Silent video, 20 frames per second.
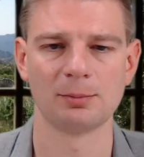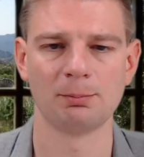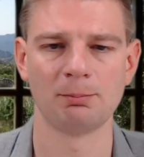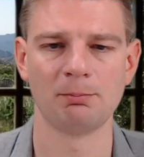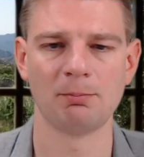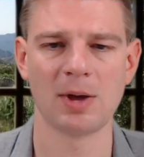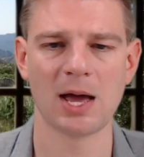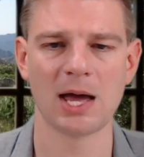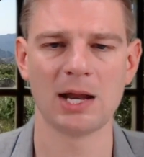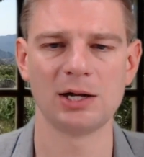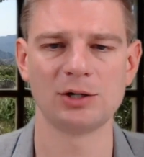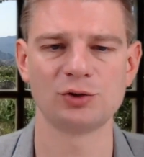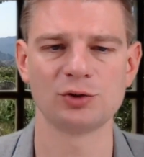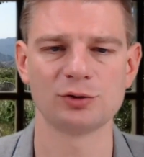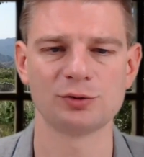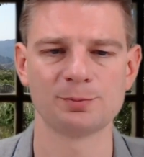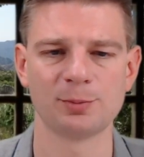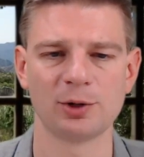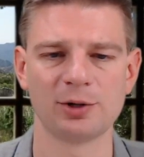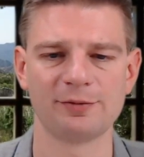Manage
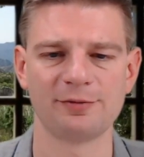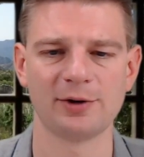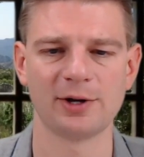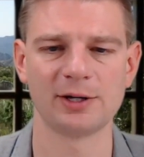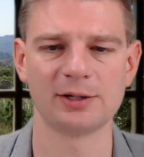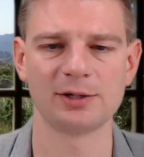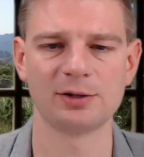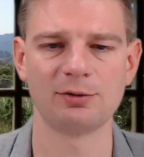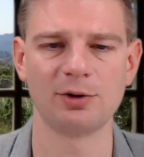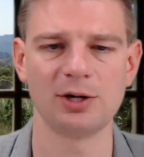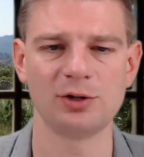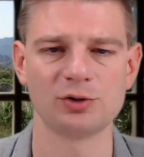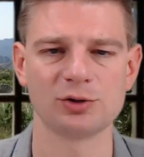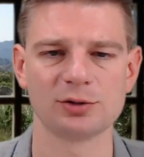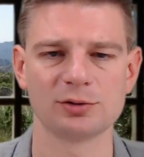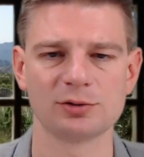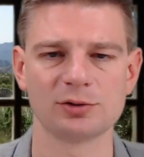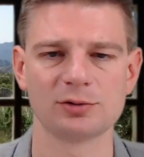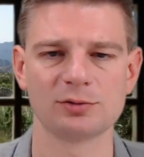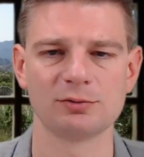your Spotify
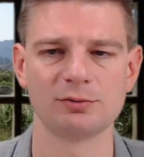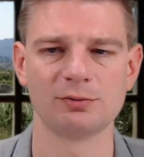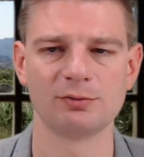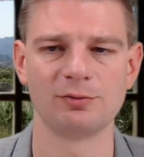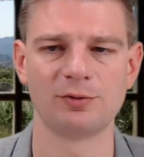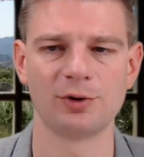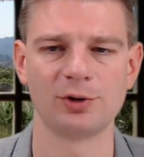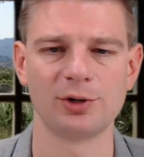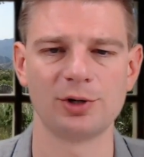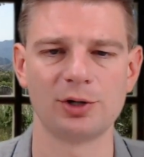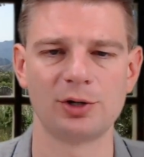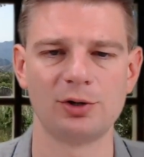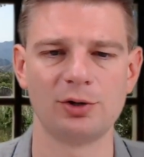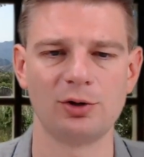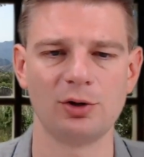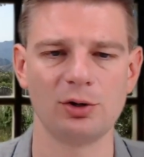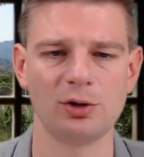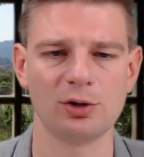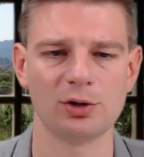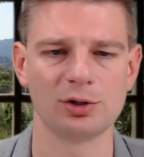integrations. Very
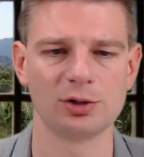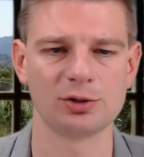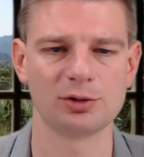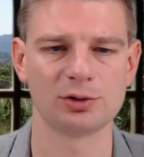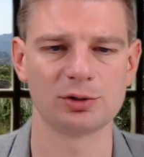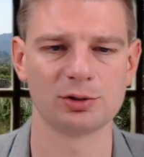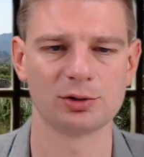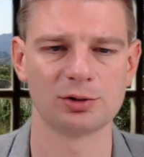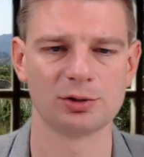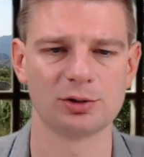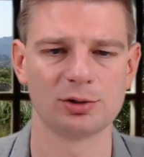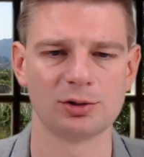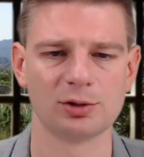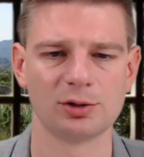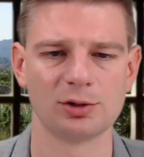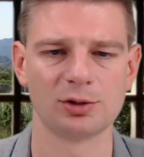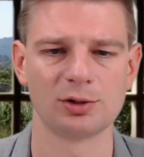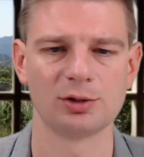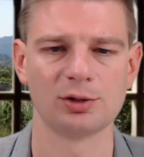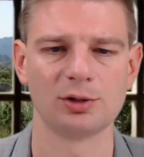good.
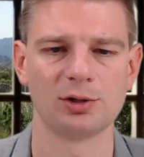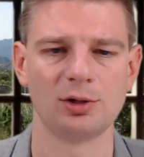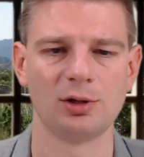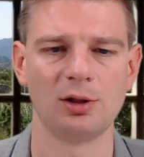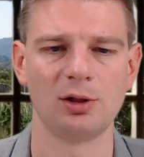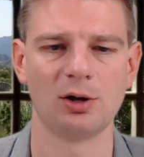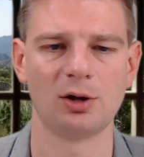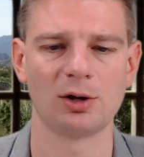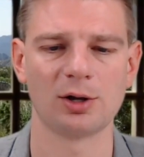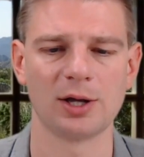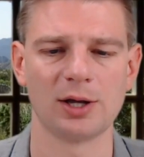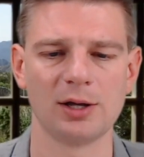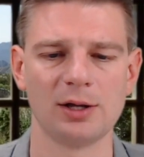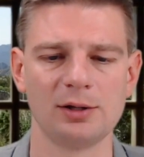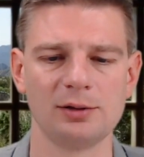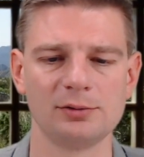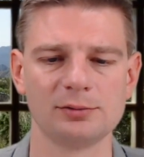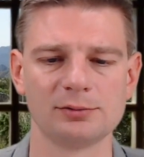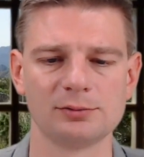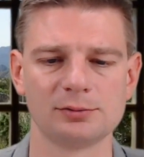Log
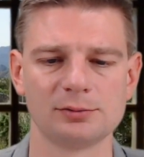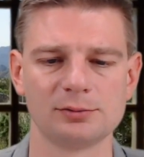in.